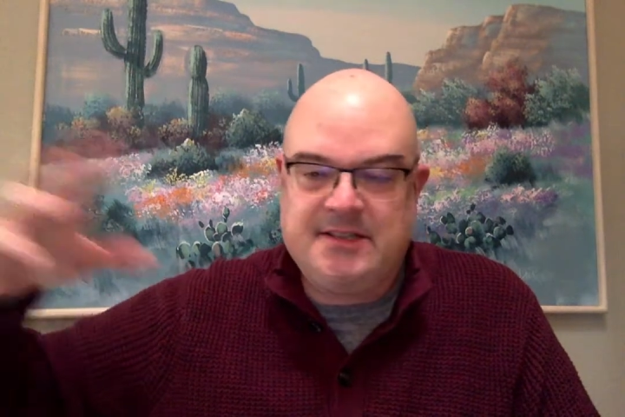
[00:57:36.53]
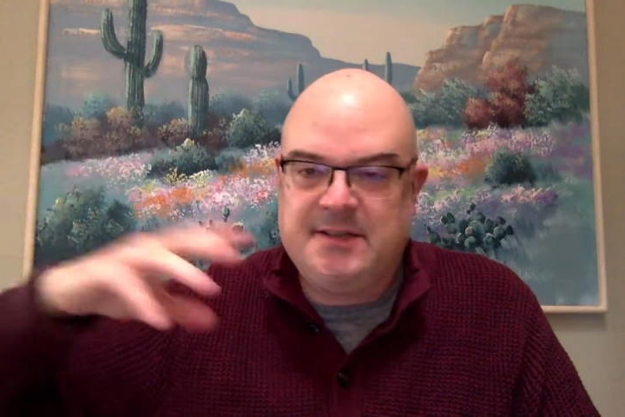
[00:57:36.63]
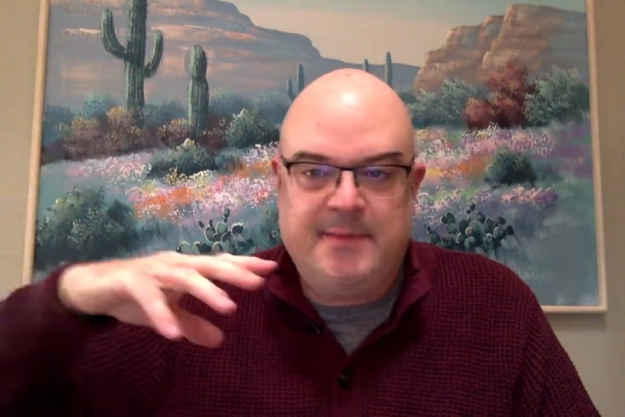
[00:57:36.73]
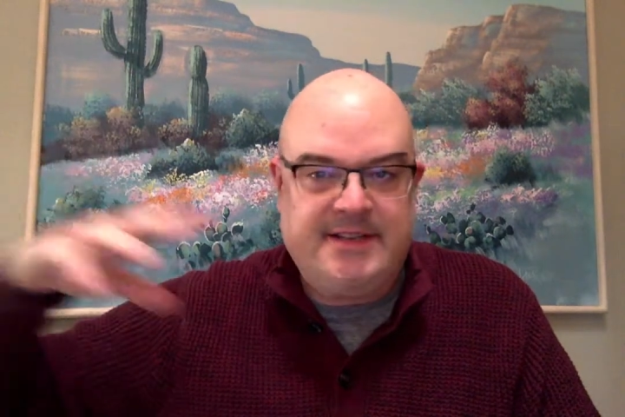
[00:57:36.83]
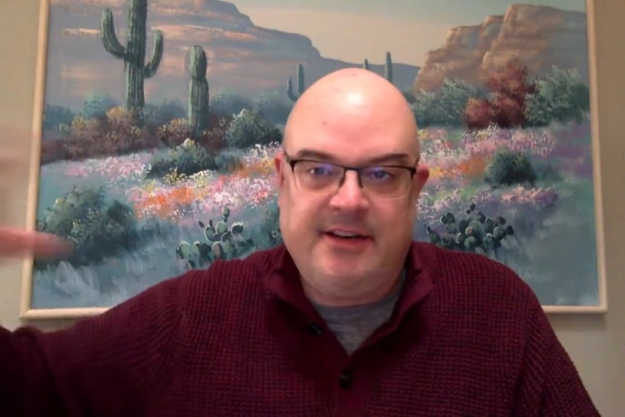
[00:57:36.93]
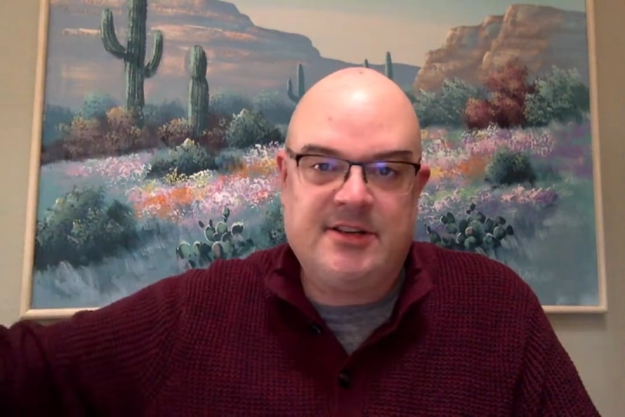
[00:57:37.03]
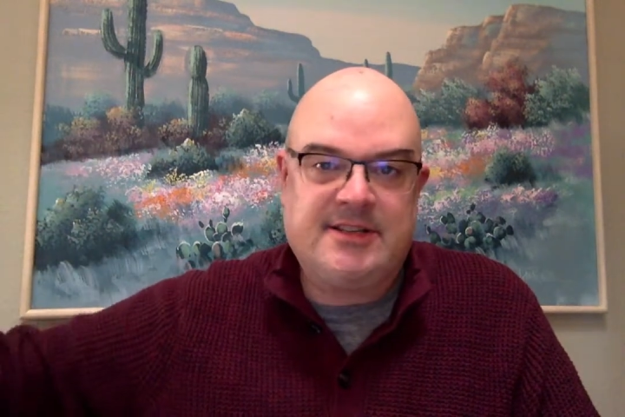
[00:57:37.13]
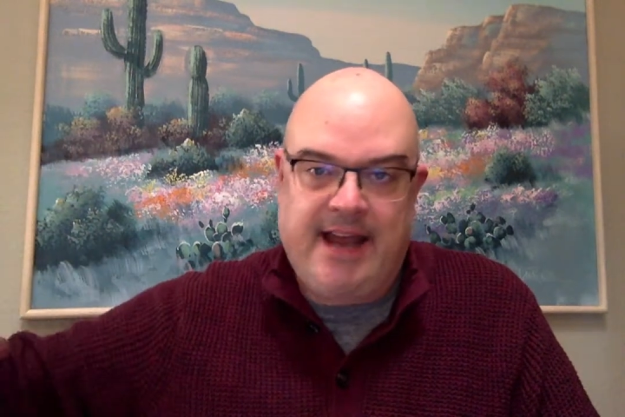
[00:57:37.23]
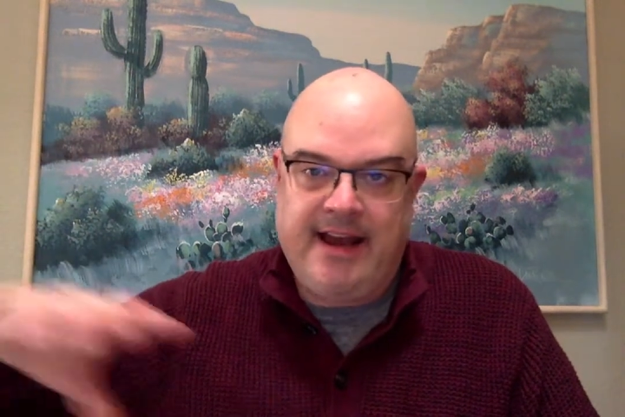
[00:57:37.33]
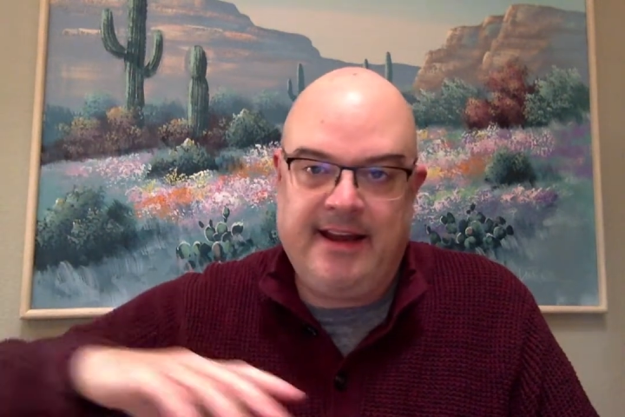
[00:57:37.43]
is a
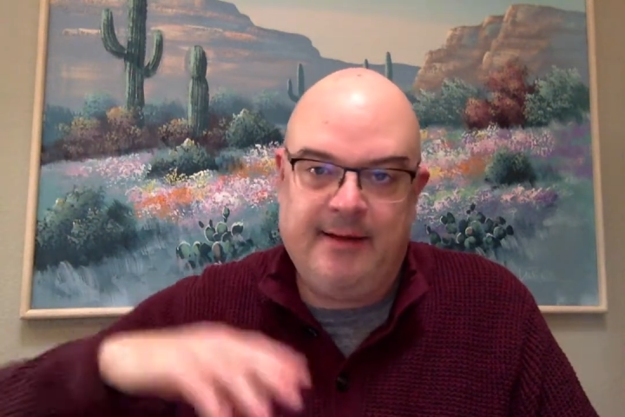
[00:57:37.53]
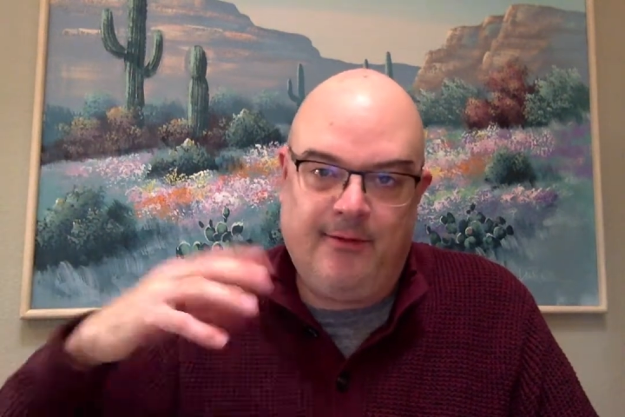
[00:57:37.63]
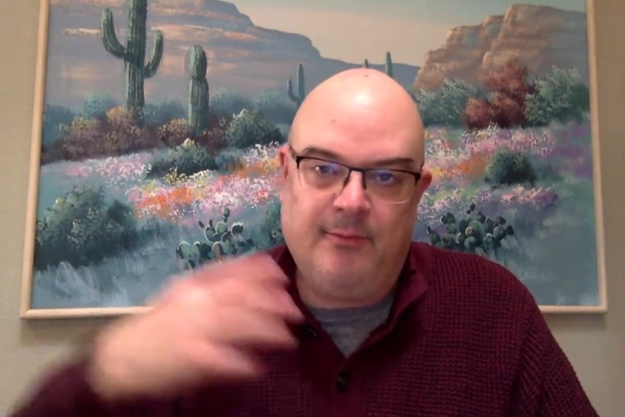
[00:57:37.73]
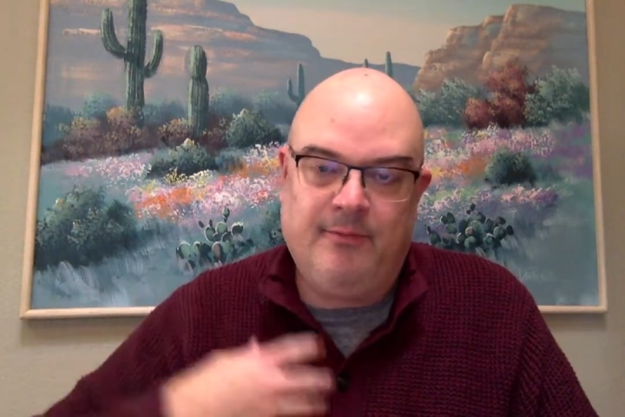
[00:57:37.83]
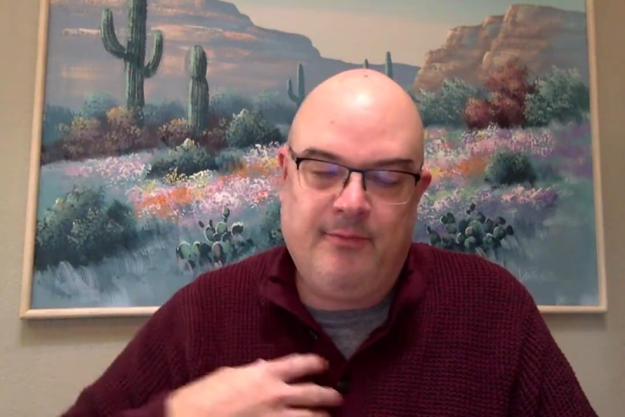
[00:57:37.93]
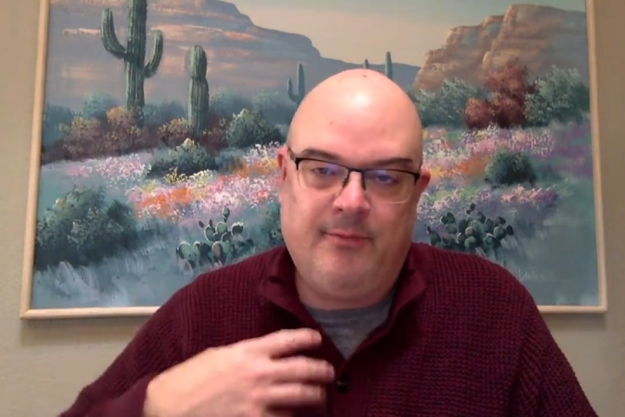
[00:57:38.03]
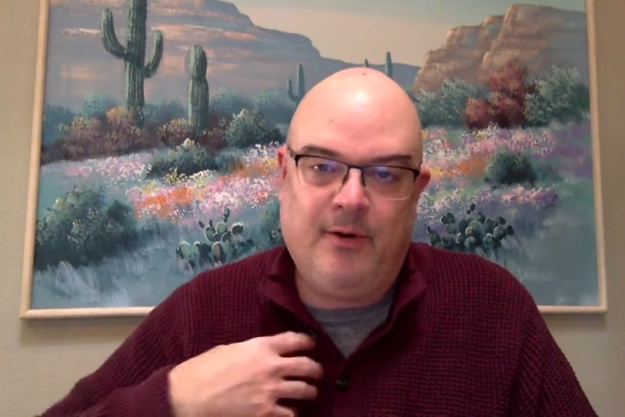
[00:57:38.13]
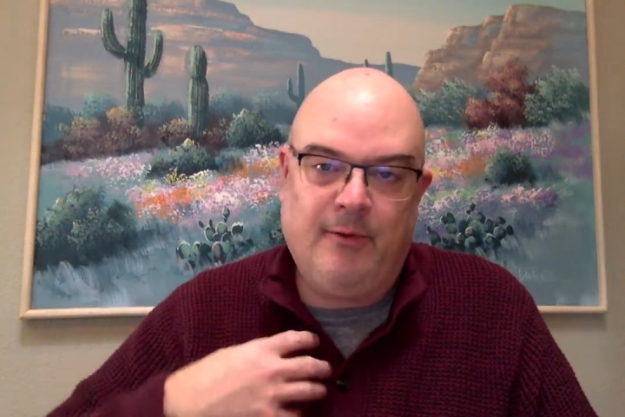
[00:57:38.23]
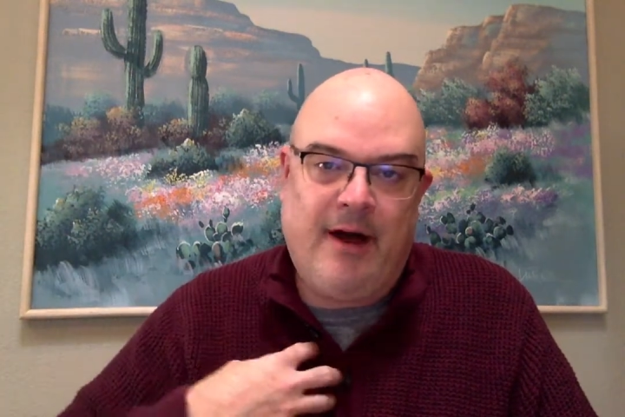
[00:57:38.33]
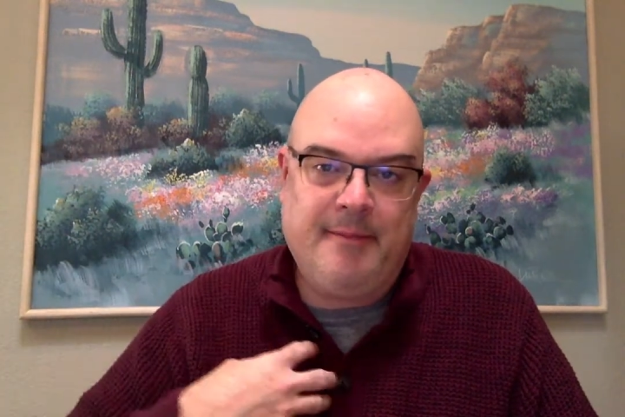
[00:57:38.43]
misunderstanding of
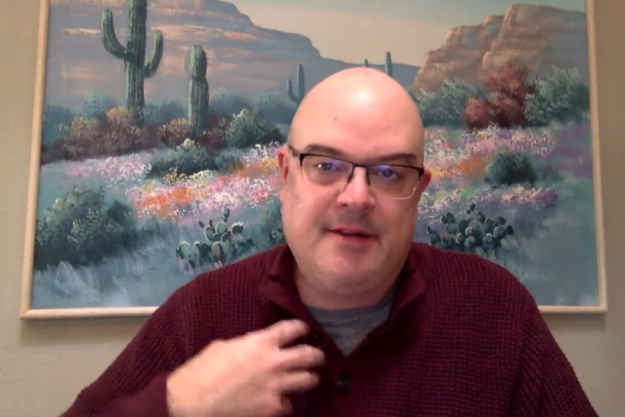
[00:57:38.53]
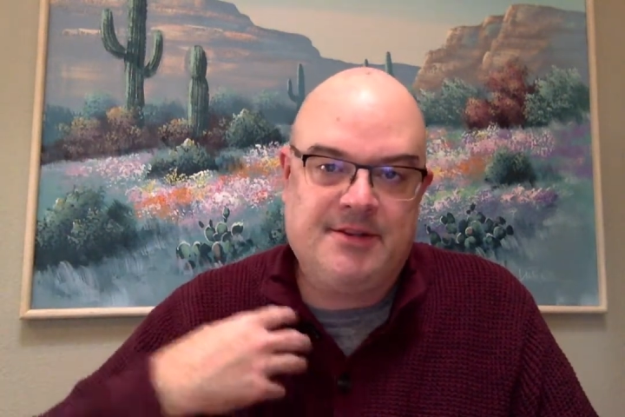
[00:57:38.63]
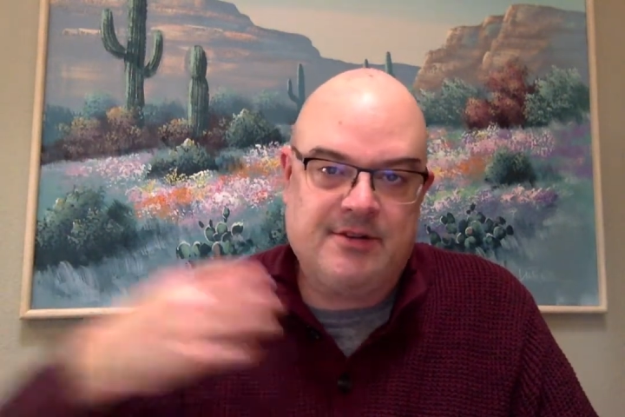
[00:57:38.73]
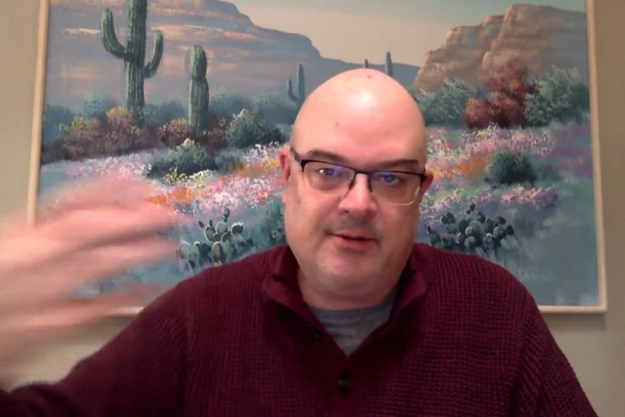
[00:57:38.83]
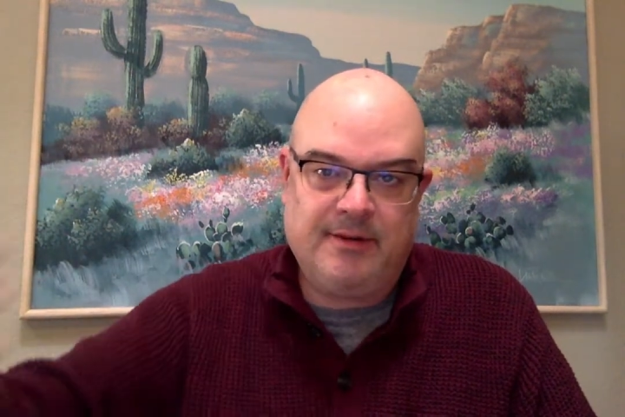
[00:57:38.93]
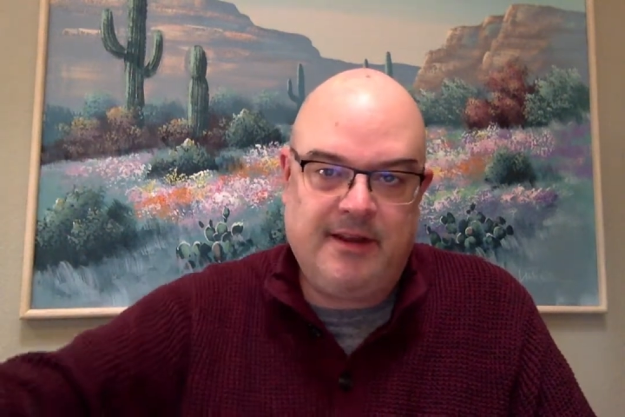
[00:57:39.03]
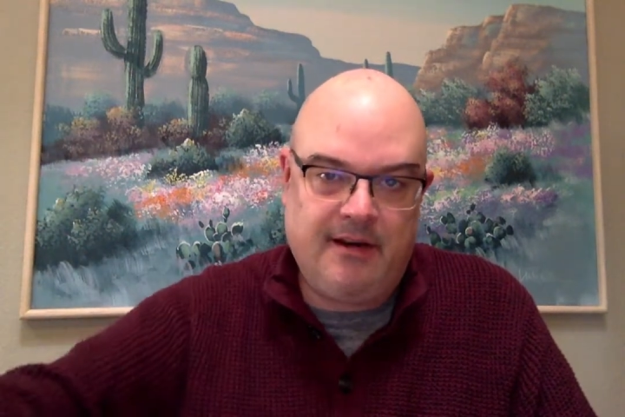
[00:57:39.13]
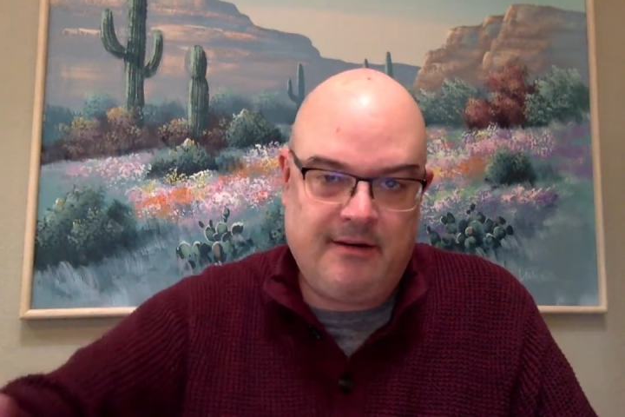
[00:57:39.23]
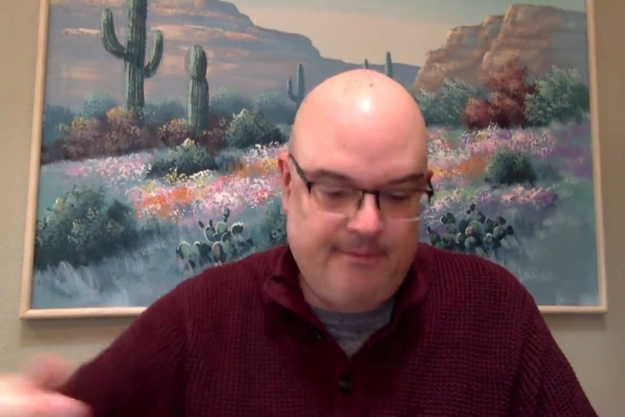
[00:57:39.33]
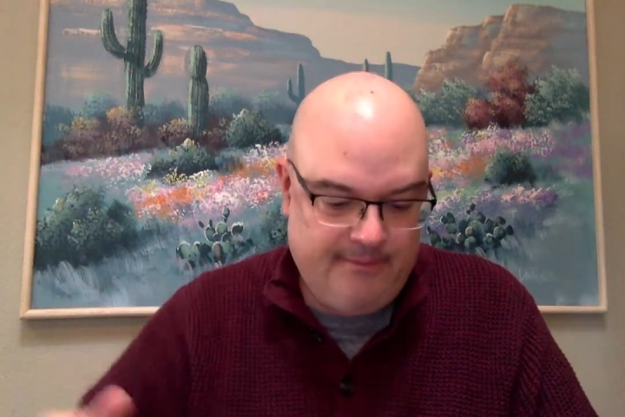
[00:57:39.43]
what I'm concerned with here.